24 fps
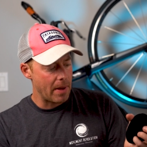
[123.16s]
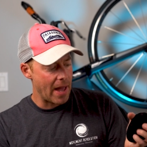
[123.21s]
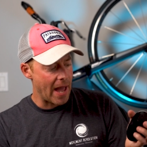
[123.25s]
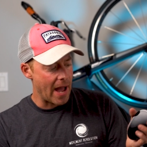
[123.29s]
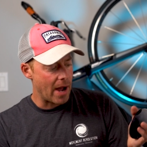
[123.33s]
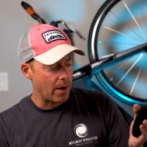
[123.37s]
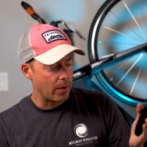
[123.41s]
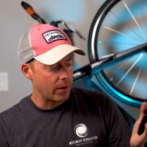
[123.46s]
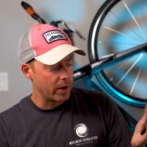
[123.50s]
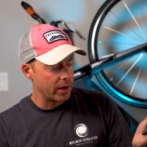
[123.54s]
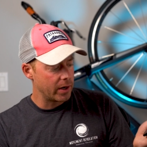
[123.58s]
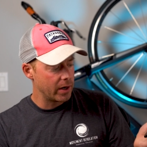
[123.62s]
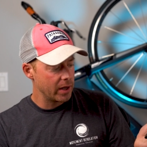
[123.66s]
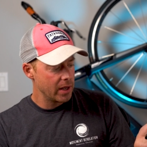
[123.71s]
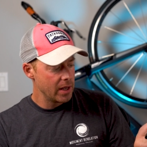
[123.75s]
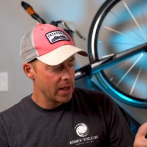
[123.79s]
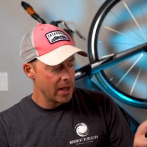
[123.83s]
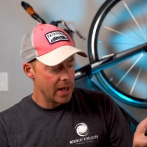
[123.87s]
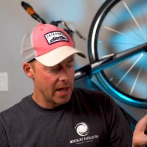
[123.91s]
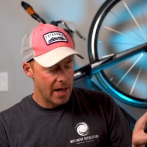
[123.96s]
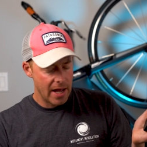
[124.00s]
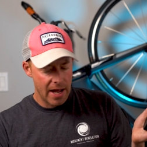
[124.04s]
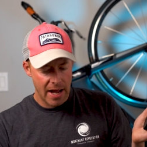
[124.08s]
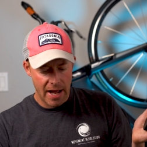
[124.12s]
powered.
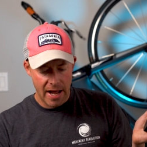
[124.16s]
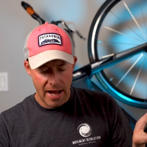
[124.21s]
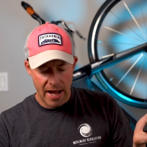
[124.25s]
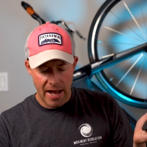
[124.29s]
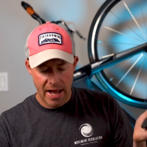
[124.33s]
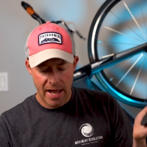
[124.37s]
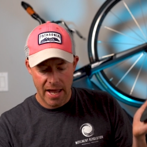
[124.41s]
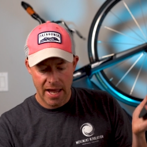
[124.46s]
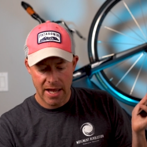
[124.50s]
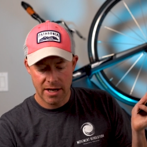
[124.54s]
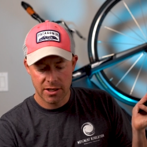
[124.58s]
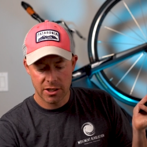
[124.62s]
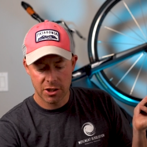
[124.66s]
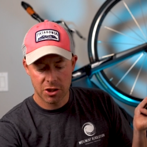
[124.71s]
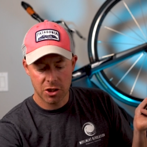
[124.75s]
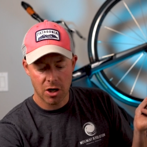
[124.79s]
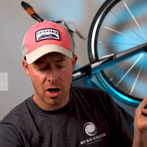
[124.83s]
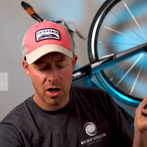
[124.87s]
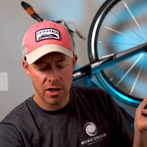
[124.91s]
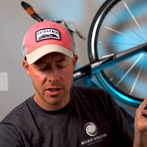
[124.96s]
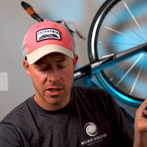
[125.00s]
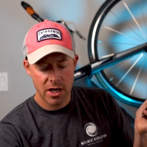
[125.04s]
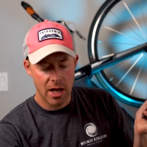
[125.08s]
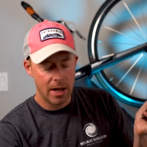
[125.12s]
Uh, and to
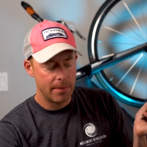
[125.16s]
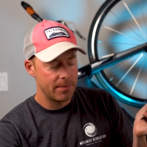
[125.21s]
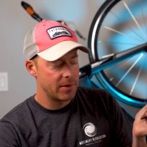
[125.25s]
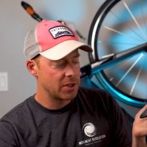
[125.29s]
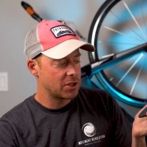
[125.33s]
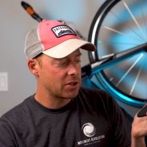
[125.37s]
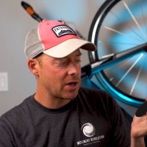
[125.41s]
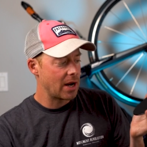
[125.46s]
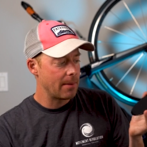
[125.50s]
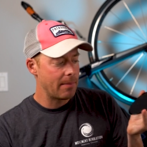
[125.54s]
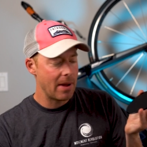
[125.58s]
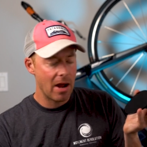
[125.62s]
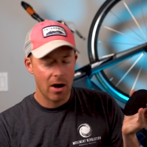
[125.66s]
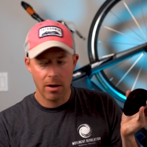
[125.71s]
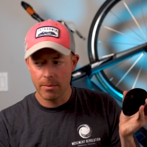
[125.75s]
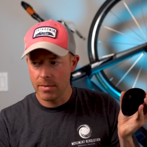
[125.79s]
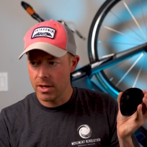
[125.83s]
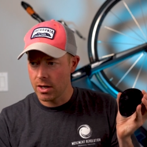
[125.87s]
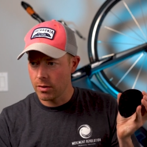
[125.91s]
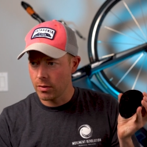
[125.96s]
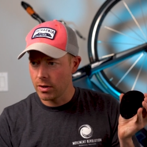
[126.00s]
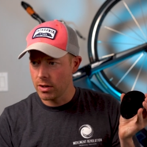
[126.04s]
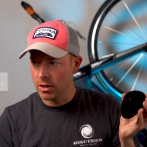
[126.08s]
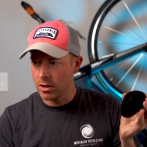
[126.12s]
charge up the Stryd power
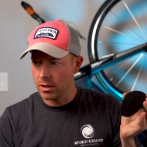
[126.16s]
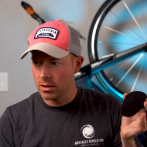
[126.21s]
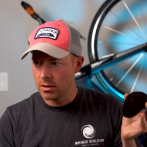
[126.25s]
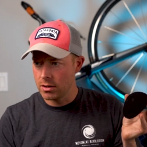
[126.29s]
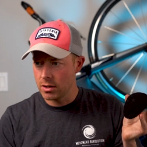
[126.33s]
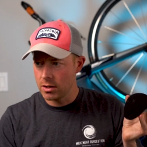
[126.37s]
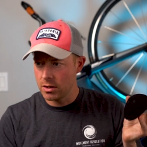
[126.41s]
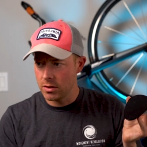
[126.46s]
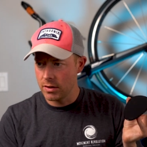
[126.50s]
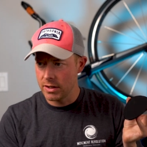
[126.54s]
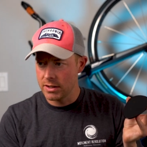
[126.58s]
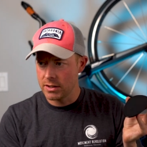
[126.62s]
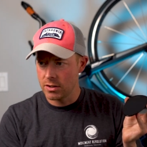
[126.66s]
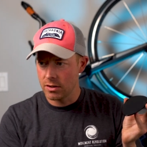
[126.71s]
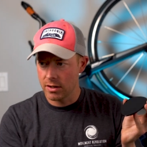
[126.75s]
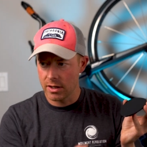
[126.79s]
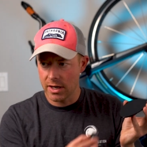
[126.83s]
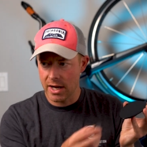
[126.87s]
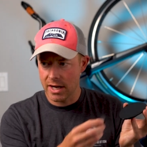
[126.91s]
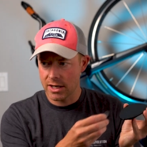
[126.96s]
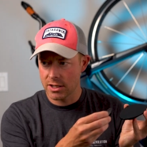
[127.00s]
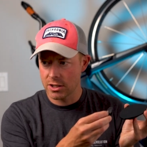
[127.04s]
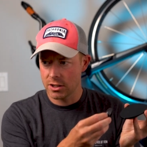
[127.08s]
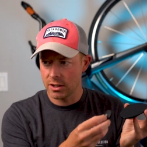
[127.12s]
meter, what you can do is you
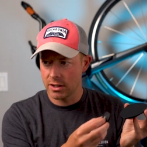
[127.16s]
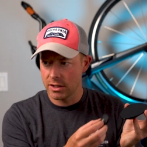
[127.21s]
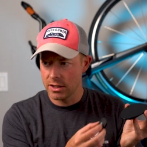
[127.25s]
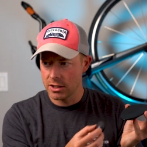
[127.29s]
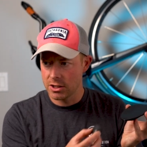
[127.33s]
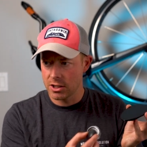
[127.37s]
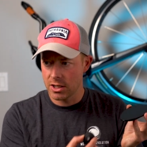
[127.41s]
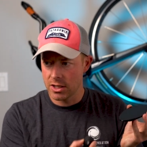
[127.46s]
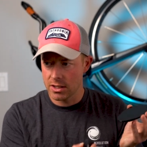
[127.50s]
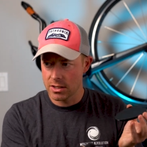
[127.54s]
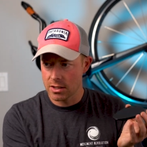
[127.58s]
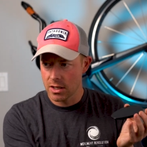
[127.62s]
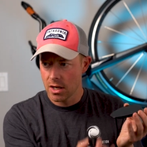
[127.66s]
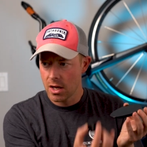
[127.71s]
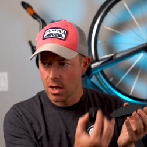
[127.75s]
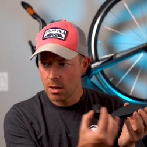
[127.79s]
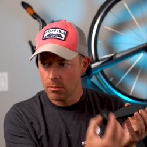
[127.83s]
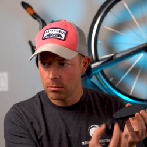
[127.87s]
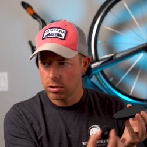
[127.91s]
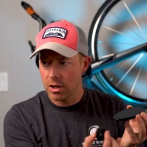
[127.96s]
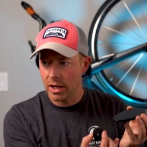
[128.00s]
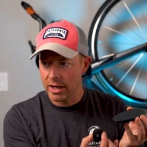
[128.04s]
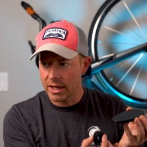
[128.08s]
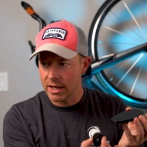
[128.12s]
can actually just
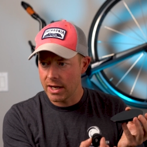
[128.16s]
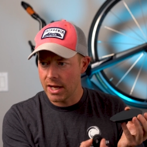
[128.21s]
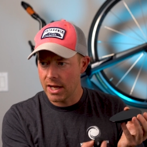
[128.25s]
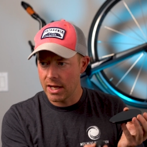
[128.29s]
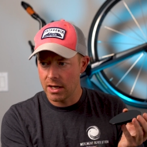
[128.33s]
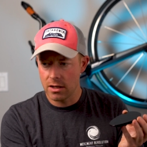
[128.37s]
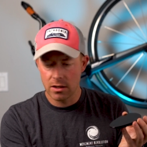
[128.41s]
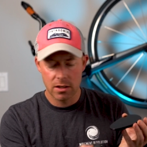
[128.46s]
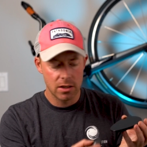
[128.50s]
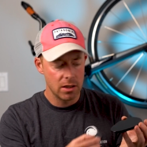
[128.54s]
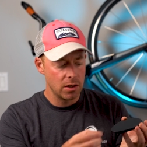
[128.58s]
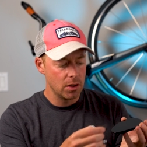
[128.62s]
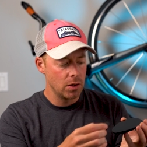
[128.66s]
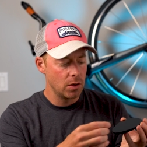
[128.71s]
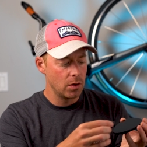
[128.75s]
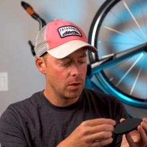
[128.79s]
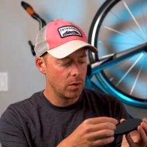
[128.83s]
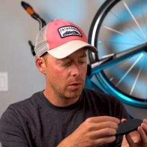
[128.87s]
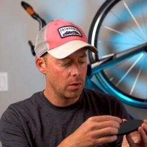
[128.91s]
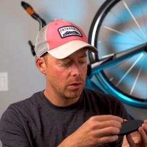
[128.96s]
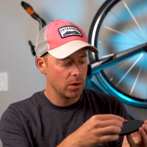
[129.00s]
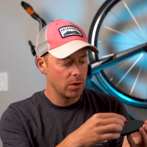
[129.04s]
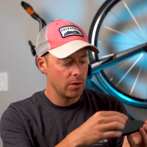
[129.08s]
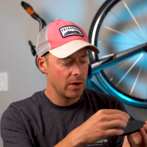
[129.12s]
plug it
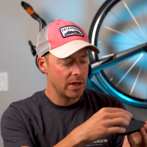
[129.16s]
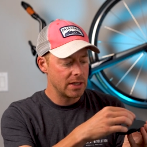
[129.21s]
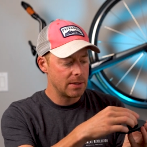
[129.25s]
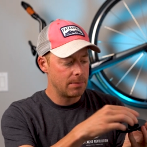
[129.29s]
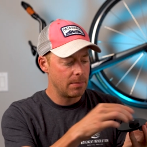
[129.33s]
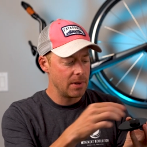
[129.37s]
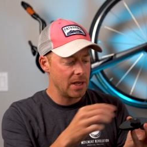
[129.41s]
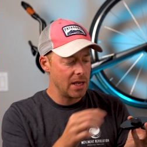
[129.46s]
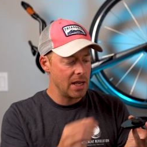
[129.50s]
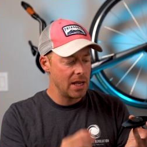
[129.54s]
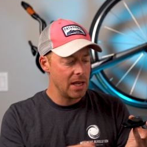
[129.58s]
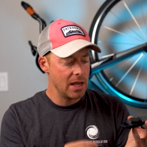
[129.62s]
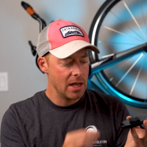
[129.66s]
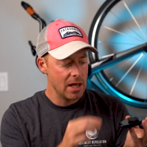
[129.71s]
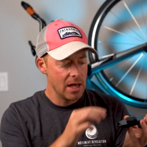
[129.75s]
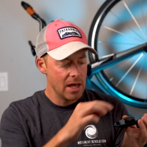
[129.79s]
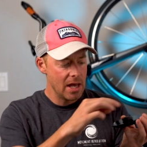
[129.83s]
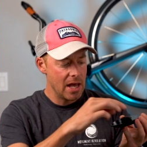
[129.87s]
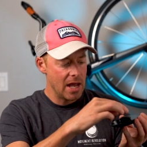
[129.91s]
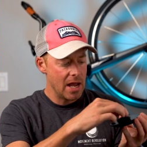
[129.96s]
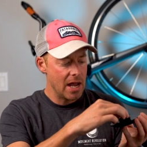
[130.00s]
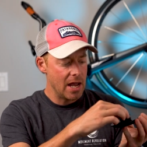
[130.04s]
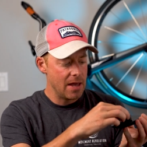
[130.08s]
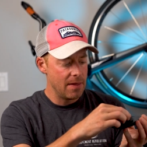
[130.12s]
into USB
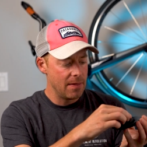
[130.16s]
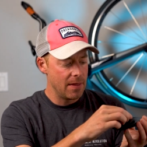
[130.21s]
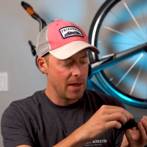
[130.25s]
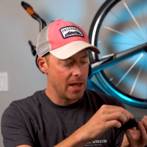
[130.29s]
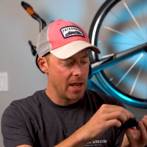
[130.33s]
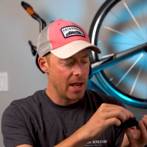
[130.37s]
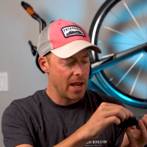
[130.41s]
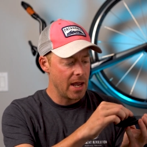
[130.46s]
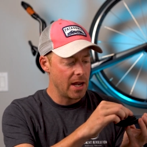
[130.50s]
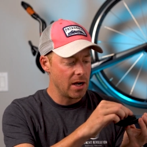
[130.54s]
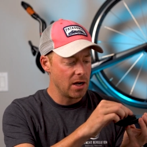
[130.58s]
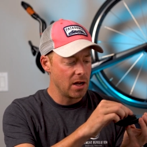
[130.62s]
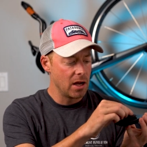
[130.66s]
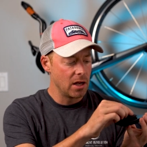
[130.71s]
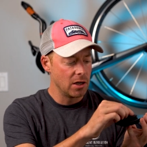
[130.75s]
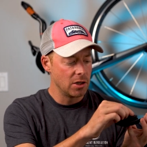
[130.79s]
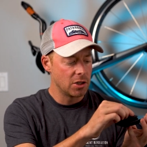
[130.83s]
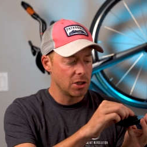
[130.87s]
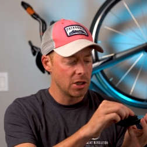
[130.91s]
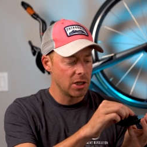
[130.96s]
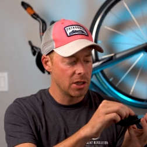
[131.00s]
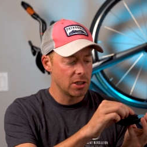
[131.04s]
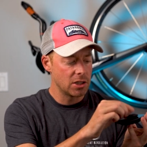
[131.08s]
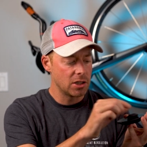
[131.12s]
and then
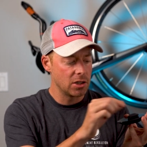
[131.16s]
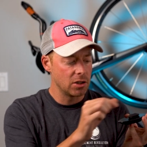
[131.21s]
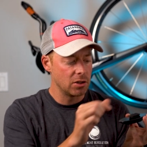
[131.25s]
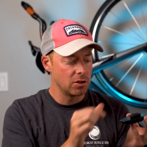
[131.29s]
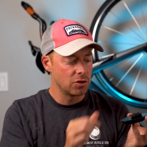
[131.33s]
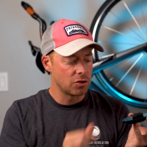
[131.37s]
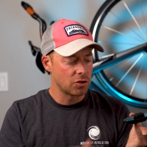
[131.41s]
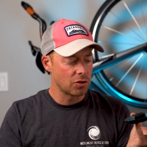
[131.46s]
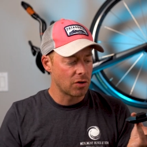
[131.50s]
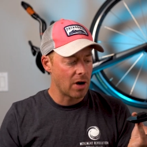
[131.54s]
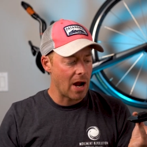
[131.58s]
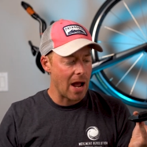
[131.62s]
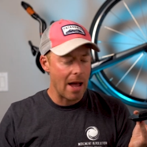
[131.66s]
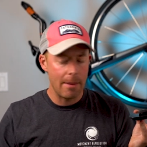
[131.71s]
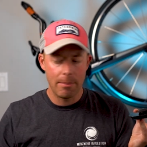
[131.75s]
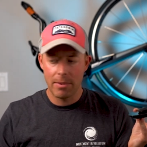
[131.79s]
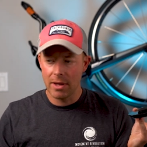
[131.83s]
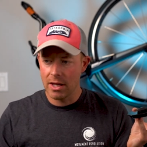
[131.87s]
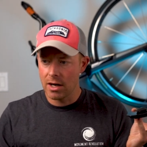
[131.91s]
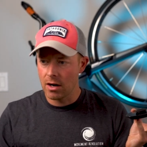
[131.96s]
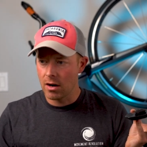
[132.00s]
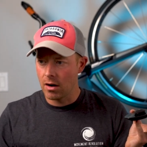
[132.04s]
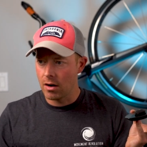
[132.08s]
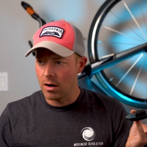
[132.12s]
just drop
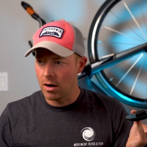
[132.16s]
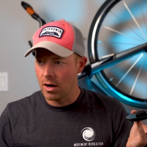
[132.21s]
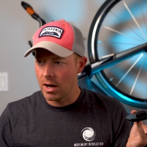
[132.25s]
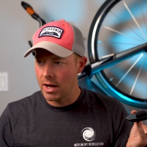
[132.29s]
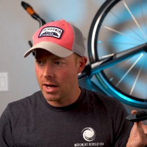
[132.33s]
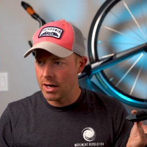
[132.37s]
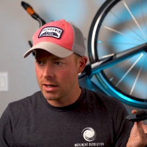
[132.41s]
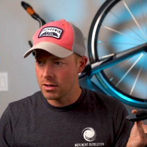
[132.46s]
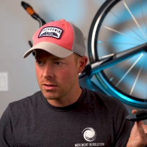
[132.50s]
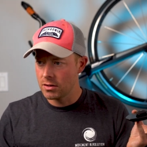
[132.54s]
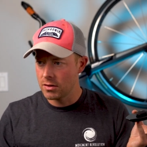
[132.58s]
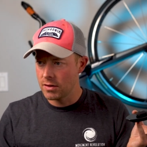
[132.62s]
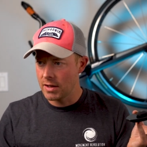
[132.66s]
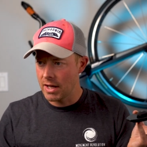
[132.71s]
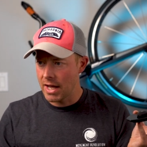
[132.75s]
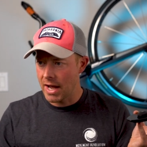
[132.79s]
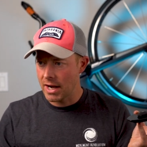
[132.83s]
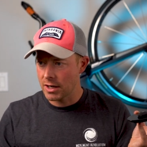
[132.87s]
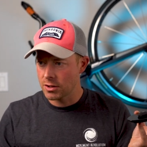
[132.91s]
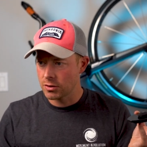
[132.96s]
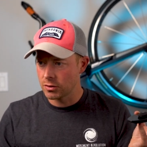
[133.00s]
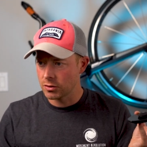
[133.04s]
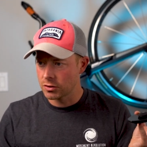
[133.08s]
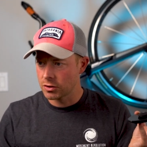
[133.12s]
it onto the
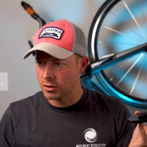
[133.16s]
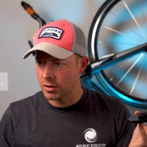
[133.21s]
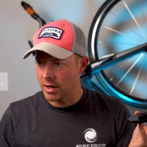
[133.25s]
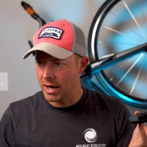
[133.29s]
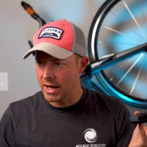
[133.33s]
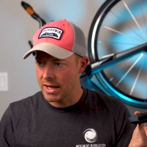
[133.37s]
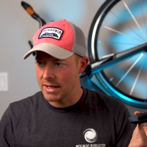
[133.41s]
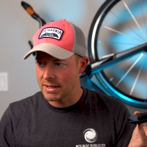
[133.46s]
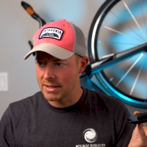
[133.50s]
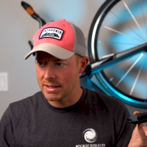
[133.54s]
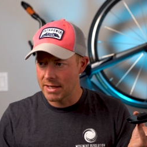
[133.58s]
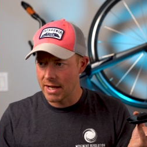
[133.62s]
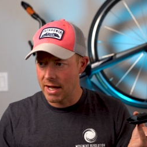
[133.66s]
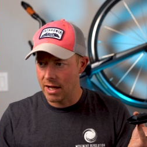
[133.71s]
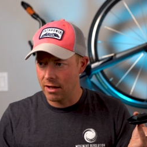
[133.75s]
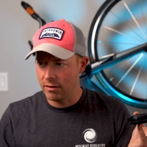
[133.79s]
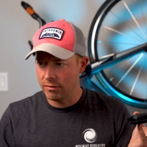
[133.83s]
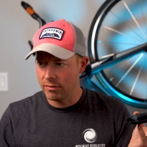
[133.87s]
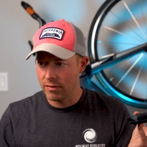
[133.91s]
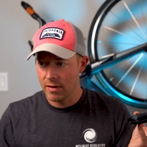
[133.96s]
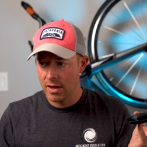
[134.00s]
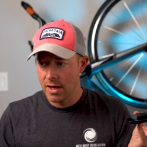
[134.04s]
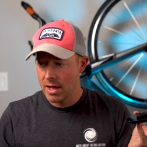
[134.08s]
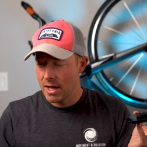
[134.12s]
actual tray
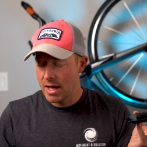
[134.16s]
itself.